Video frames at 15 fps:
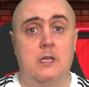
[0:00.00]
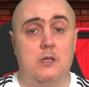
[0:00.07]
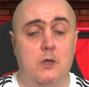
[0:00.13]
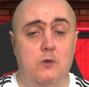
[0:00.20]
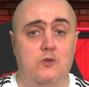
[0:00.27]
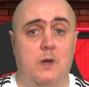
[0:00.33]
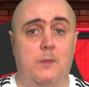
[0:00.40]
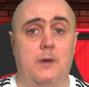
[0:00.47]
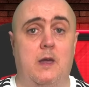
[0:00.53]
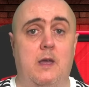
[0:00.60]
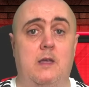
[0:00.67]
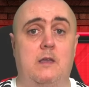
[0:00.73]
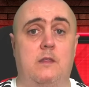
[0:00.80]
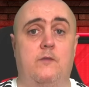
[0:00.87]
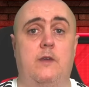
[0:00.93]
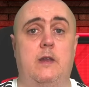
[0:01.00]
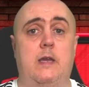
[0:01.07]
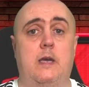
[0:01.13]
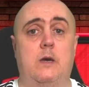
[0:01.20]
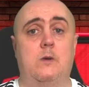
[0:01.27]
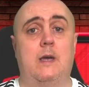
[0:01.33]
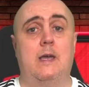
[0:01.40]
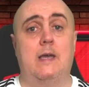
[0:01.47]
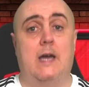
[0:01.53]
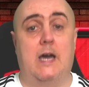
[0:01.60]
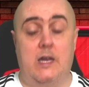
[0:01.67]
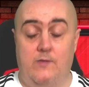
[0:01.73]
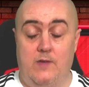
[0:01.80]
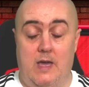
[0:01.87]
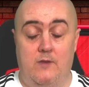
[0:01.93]
Do drop a like on the video,
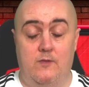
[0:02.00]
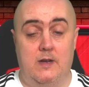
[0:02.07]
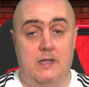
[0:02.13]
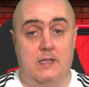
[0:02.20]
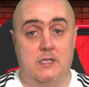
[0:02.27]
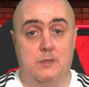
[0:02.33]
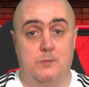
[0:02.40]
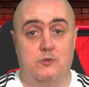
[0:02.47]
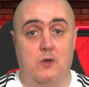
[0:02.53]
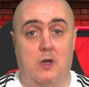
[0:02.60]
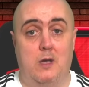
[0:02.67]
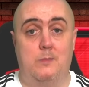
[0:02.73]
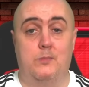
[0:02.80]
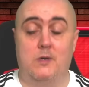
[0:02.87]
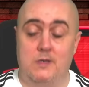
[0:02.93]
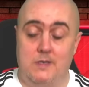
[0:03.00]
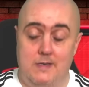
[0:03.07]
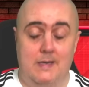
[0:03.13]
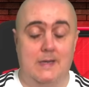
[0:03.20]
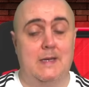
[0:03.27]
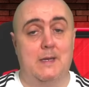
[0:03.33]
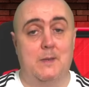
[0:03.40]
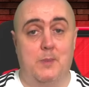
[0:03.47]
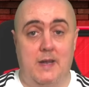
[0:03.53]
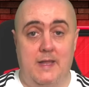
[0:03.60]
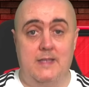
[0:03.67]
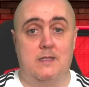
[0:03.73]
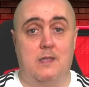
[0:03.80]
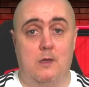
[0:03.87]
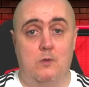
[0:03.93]
and if you haven't hit the subscribe button,
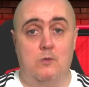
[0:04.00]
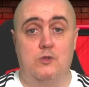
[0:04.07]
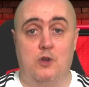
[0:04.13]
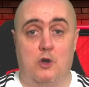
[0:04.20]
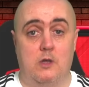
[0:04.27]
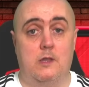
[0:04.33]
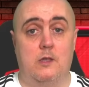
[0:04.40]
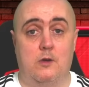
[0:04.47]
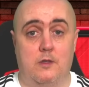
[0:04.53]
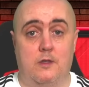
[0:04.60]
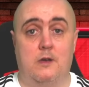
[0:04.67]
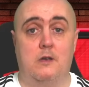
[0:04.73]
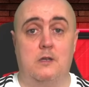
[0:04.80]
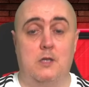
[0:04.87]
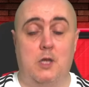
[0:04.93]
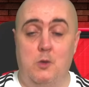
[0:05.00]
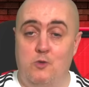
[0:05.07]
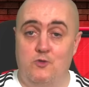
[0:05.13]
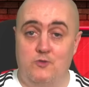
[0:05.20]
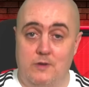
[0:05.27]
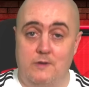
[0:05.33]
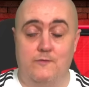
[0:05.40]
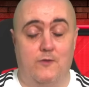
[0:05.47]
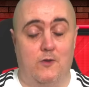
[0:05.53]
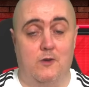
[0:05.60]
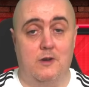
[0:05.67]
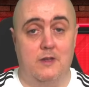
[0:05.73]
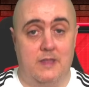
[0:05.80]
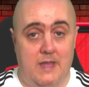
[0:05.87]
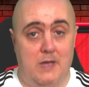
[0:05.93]
please do join the other 200.
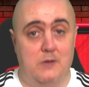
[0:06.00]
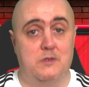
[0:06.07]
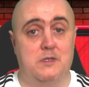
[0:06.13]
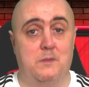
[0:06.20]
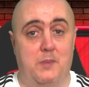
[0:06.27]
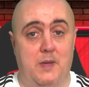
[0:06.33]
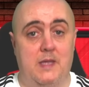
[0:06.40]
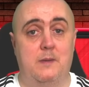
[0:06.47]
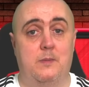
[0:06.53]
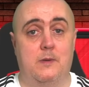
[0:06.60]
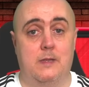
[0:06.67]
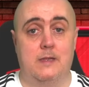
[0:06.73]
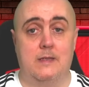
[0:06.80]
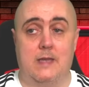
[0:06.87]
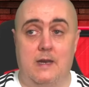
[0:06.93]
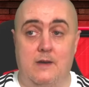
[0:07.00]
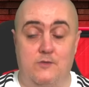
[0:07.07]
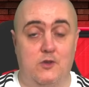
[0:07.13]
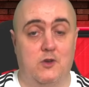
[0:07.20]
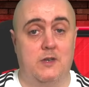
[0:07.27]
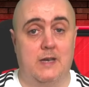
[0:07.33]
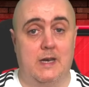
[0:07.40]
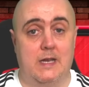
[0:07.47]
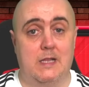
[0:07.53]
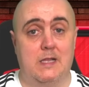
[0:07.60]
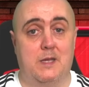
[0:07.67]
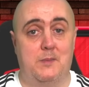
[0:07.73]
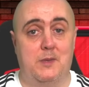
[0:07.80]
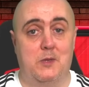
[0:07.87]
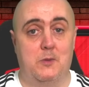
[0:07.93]
104,000 people that have joined our little
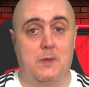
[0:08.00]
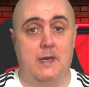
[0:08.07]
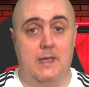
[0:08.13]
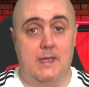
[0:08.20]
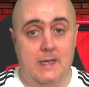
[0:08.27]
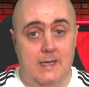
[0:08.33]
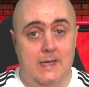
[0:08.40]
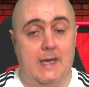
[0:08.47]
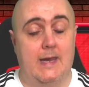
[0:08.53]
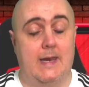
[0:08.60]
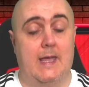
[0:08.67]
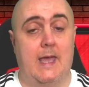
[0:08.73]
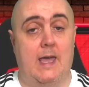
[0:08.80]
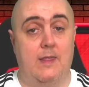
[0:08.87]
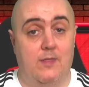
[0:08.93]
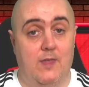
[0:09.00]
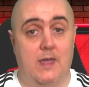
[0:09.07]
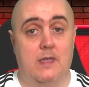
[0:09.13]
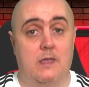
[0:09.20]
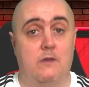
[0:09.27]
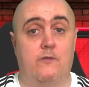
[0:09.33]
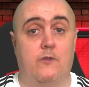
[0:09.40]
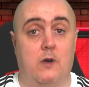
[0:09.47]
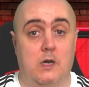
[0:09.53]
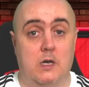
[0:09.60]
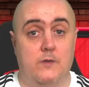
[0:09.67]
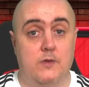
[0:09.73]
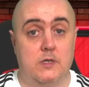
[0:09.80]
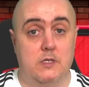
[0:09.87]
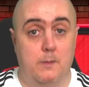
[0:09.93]
community. And again, thank you for all
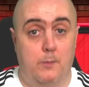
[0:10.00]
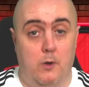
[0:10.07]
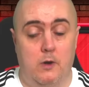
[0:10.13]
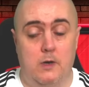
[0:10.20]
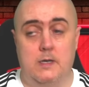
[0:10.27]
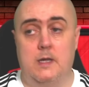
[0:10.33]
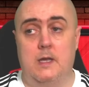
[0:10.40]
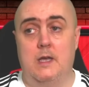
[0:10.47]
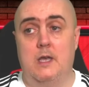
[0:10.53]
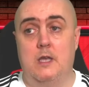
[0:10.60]
of your support.